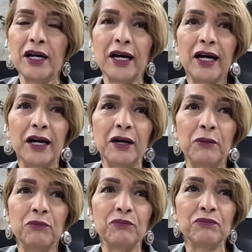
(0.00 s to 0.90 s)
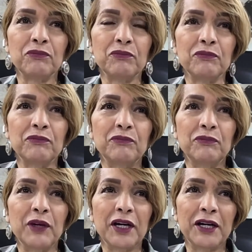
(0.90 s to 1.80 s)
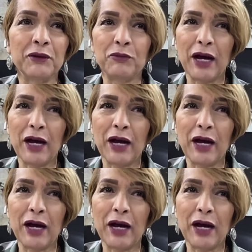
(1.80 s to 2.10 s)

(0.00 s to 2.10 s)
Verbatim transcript: um uh,